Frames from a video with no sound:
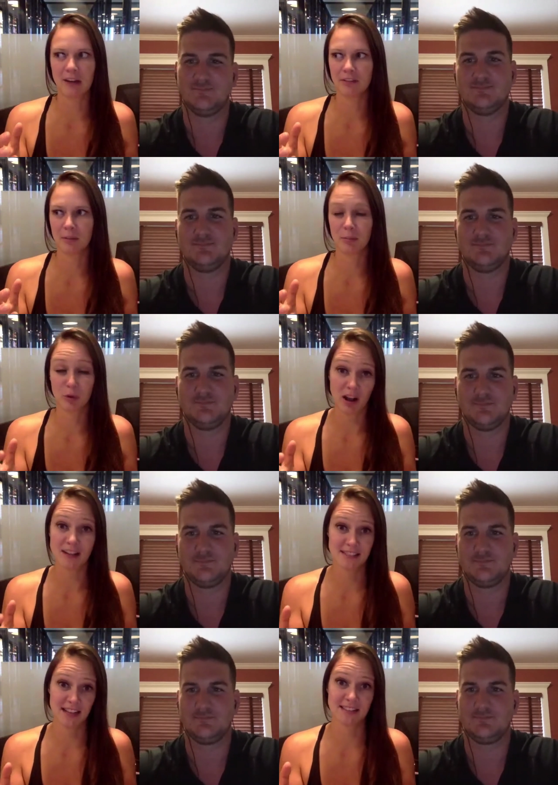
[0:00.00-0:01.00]
Speaker 1: out of the
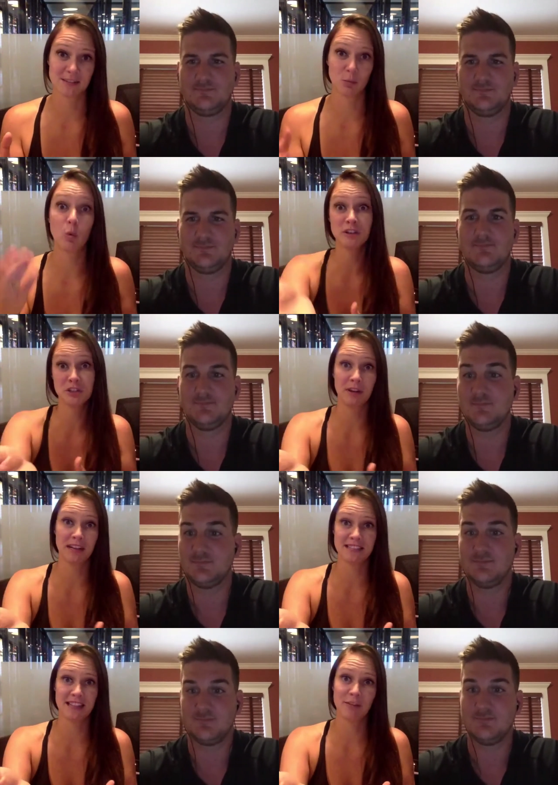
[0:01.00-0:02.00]
process once you
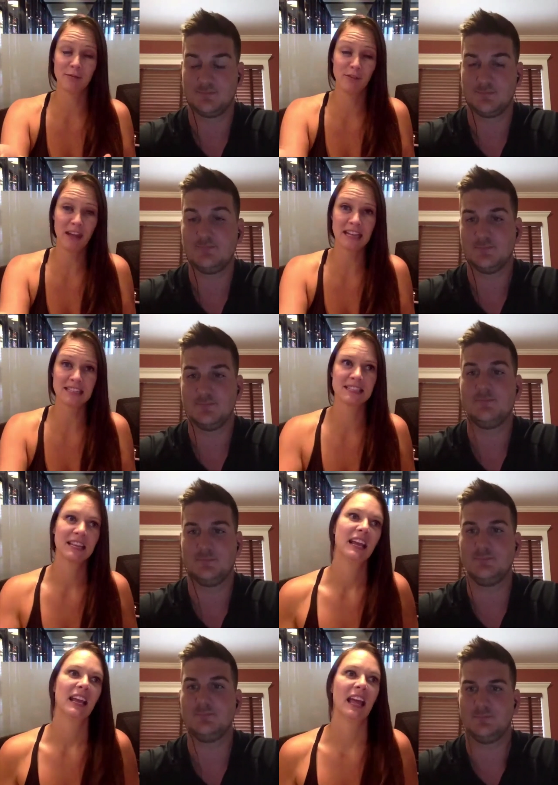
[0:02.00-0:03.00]
get to that phase.
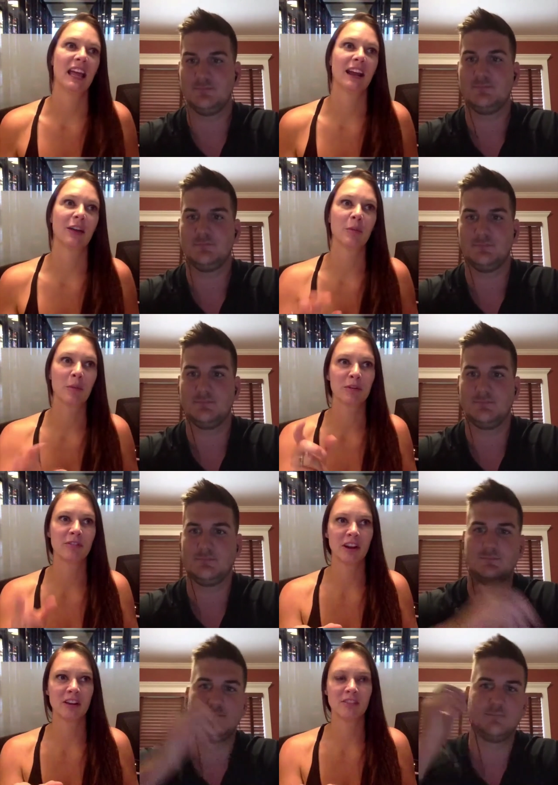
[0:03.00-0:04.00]
And I remember
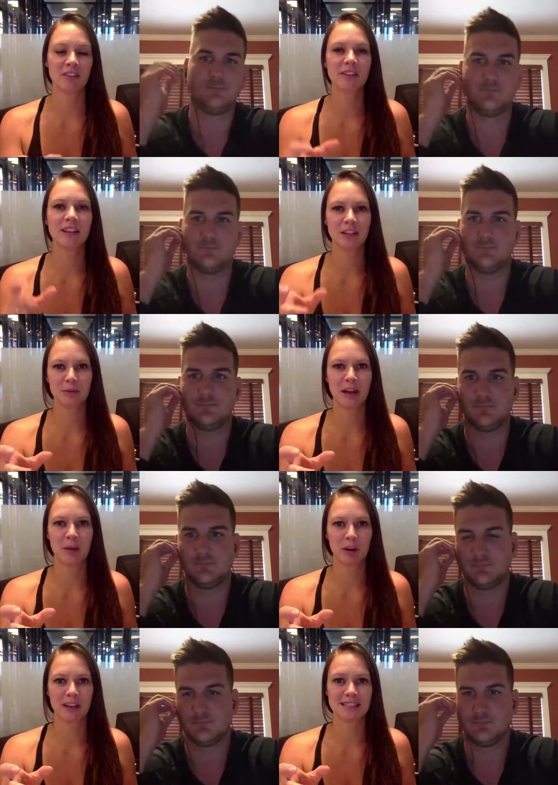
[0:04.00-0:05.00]
very vividly you and I
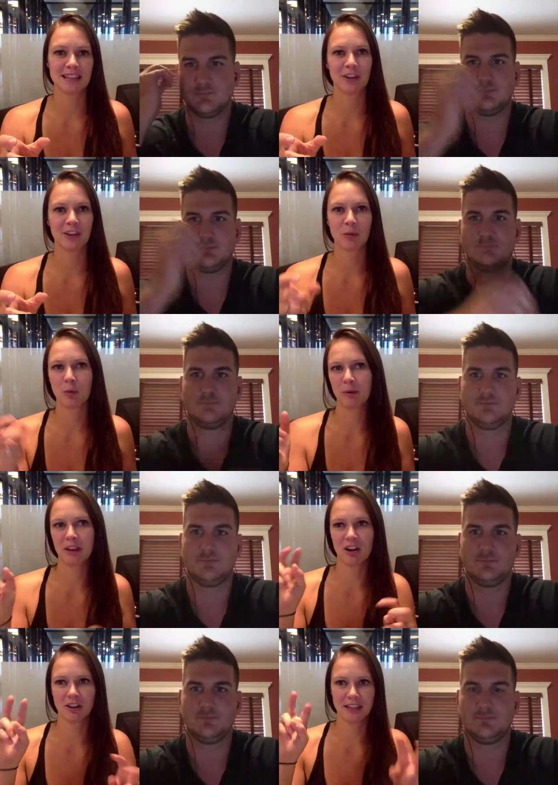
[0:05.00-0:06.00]
working together on what we
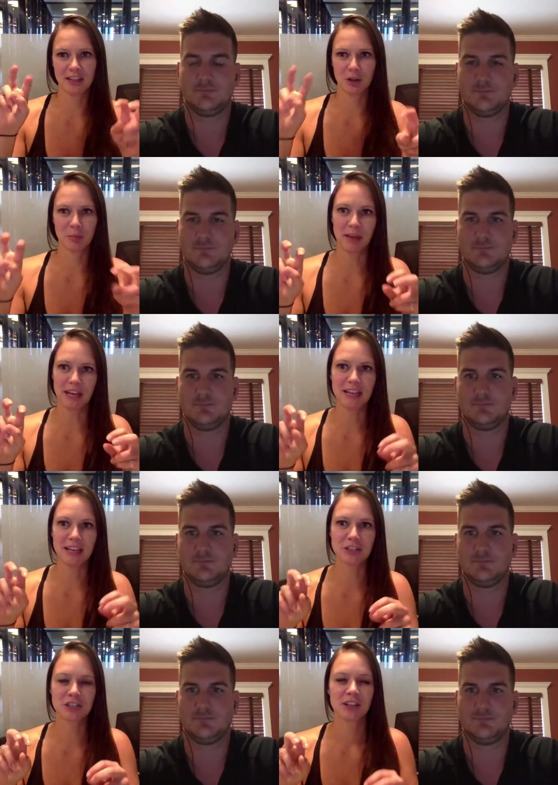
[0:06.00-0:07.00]
called like your
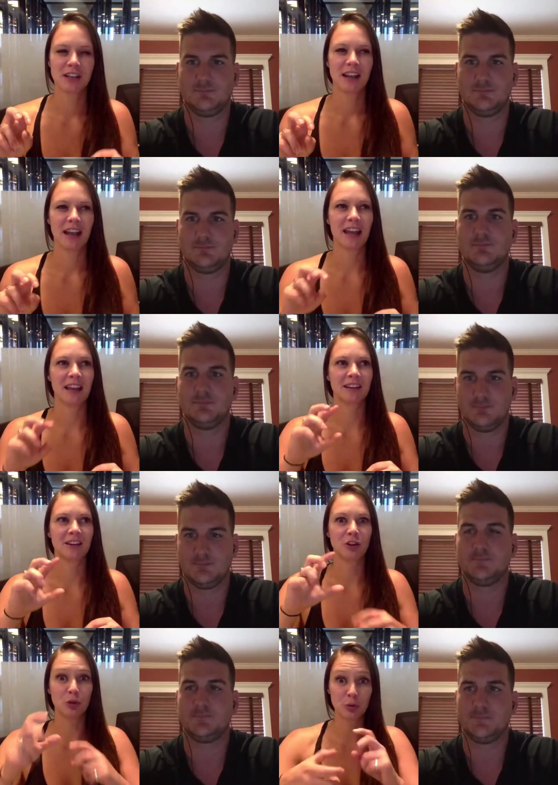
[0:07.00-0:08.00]
pitch
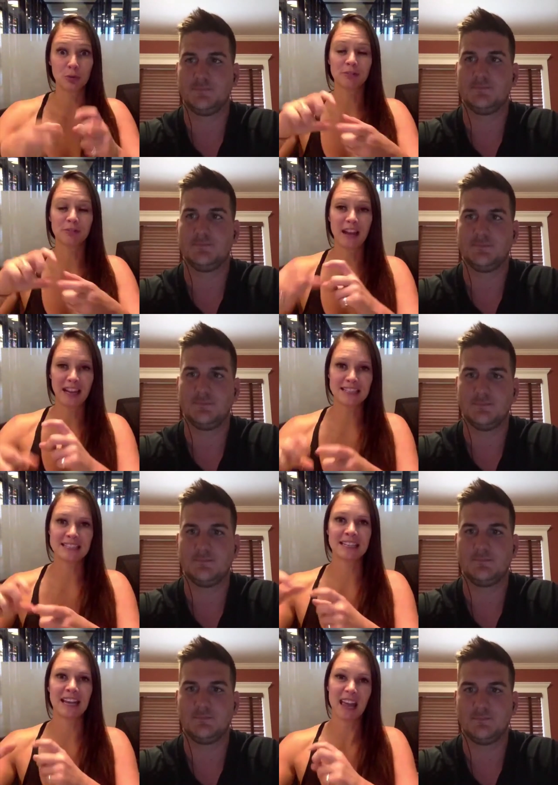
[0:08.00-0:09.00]
and you refined
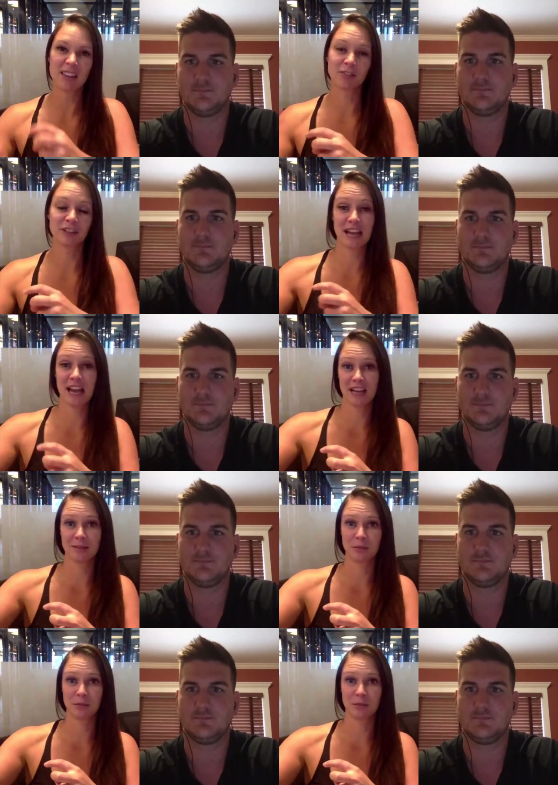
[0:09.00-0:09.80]
it every time